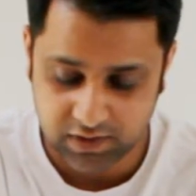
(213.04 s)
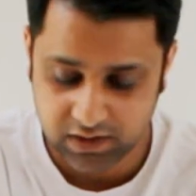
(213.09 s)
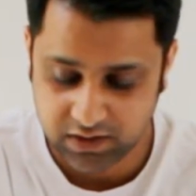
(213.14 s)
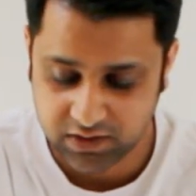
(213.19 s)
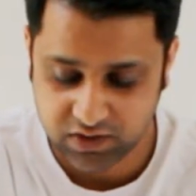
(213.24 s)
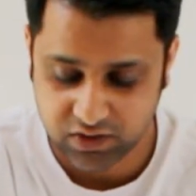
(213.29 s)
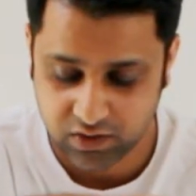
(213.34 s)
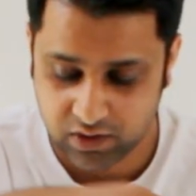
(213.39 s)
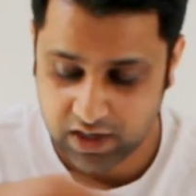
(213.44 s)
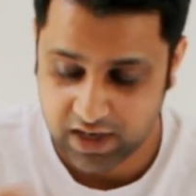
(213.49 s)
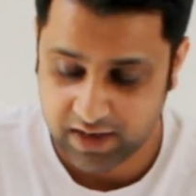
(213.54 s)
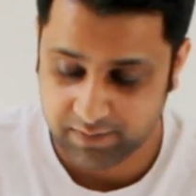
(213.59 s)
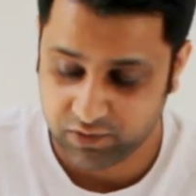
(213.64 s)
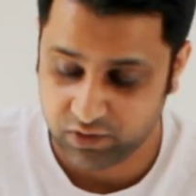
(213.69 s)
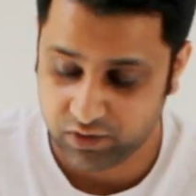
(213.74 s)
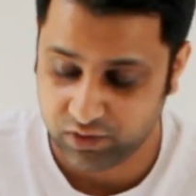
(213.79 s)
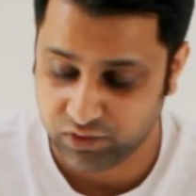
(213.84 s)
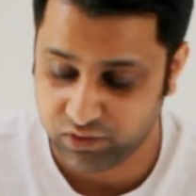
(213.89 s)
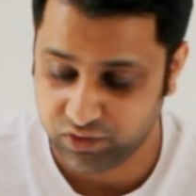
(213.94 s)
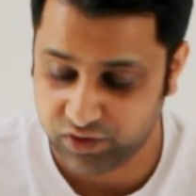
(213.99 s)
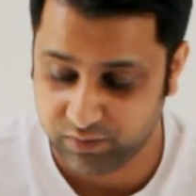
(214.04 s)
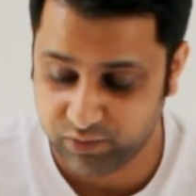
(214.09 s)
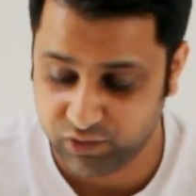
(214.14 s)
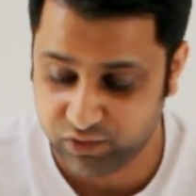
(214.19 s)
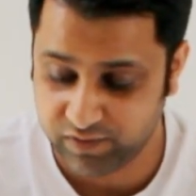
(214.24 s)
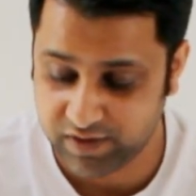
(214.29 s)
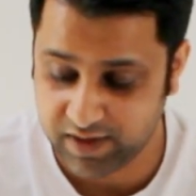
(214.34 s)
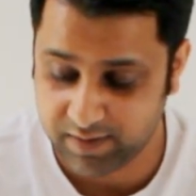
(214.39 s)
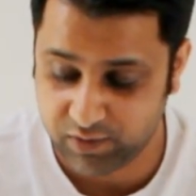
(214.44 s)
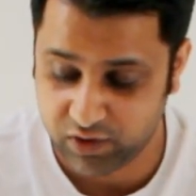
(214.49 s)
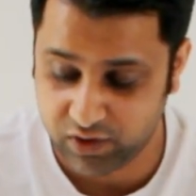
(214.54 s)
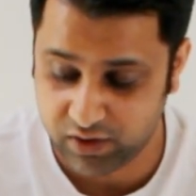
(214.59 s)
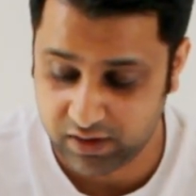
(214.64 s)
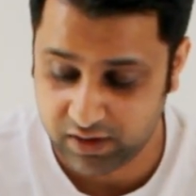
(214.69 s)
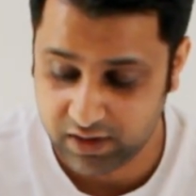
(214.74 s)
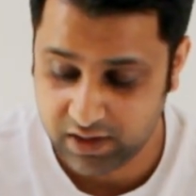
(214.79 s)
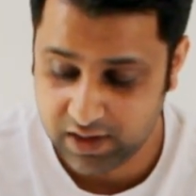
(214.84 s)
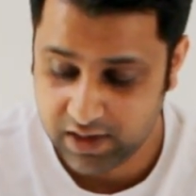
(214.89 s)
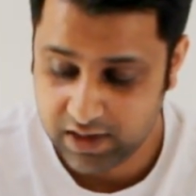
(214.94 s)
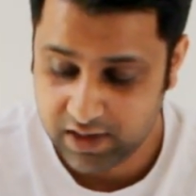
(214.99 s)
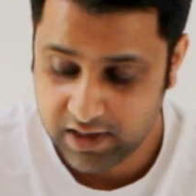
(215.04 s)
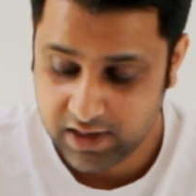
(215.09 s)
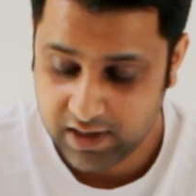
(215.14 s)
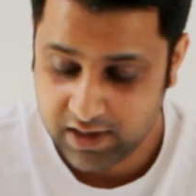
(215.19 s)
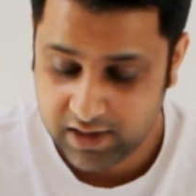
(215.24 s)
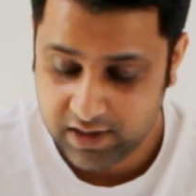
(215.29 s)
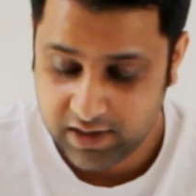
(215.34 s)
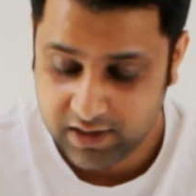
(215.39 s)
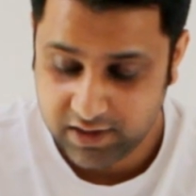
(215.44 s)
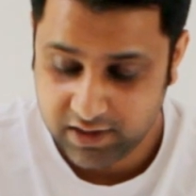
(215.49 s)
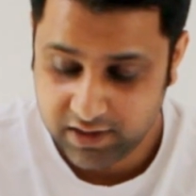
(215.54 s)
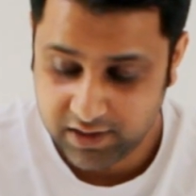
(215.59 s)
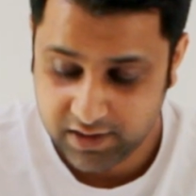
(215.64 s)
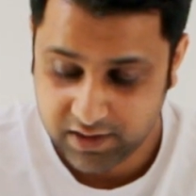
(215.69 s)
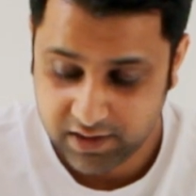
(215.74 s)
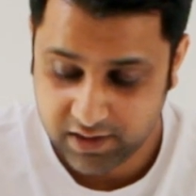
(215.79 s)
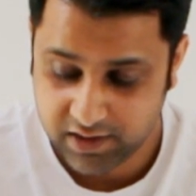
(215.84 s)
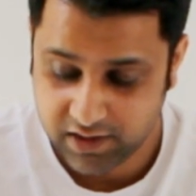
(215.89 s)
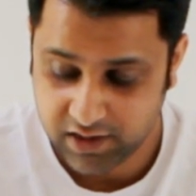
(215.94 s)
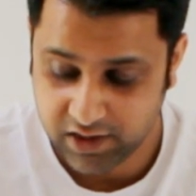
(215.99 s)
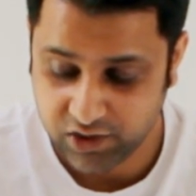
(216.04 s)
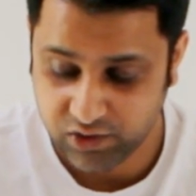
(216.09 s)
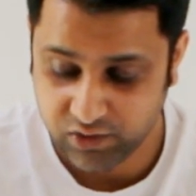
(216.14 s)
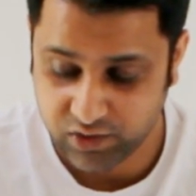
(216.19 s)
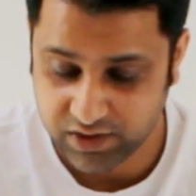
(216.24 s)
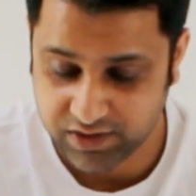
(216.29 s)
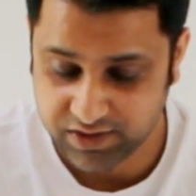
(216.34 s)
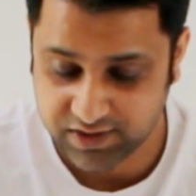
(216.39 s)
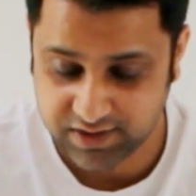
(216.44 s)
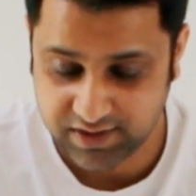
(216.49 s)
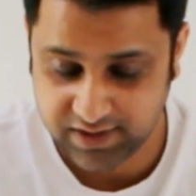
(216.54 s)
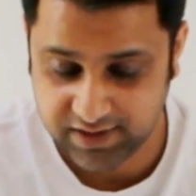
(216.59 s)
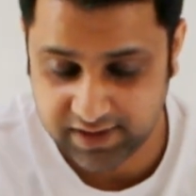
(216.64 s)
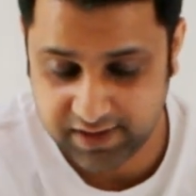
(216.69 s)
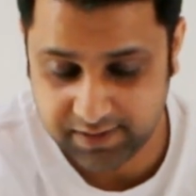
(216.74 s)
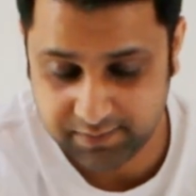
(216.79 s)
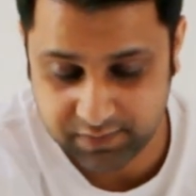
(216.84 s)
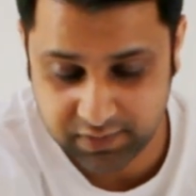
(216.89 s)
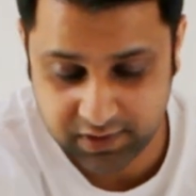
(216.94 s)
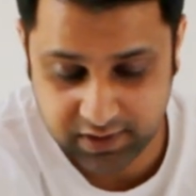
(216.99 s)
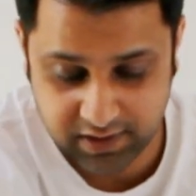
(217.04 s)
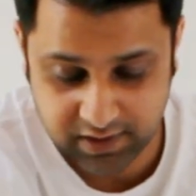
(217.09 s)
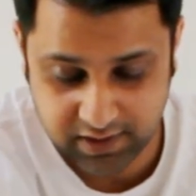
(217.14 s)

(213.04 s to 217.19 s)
So I'm going to remove them all. Here you can see them.